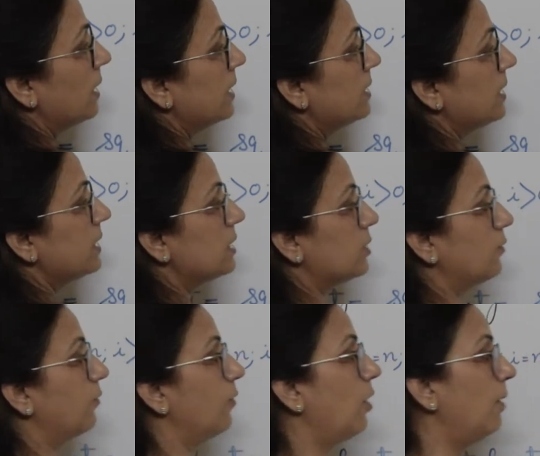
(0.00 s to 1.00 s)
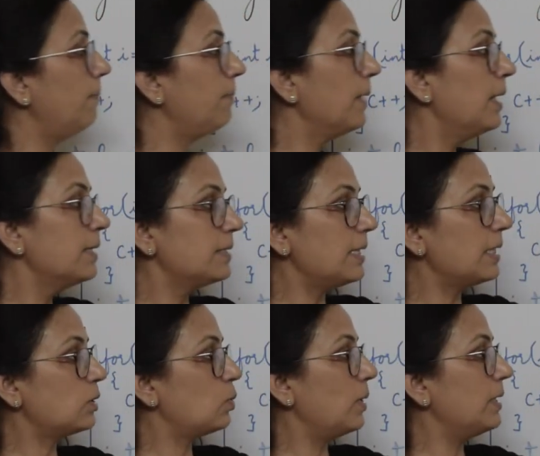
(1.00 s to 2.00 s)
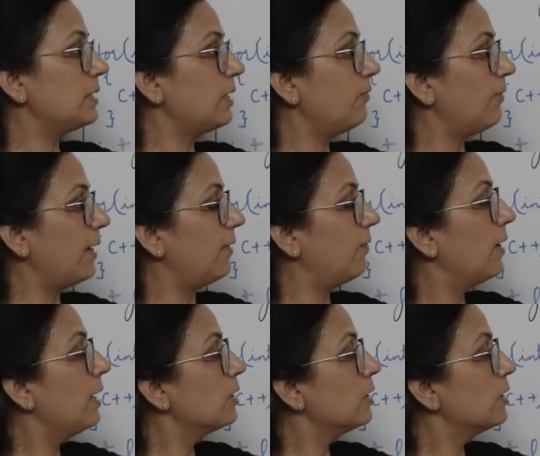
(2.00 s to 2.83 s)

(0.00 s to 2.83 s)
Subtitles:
digits from 625.